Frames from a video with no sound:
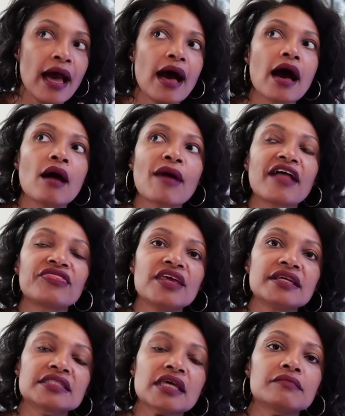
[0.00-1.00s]
Um, I
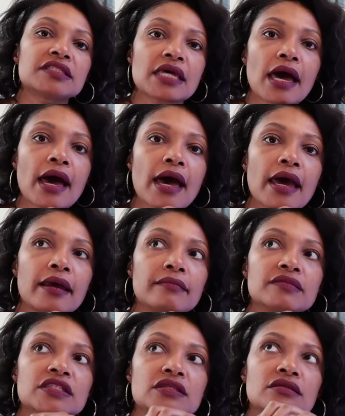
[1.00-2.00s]
think
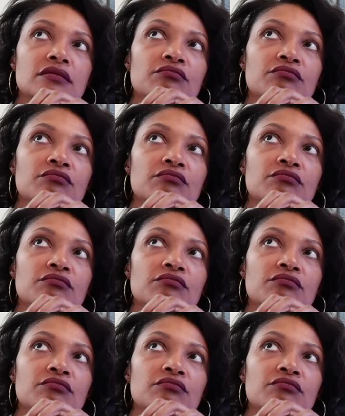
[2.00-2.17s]
sometimes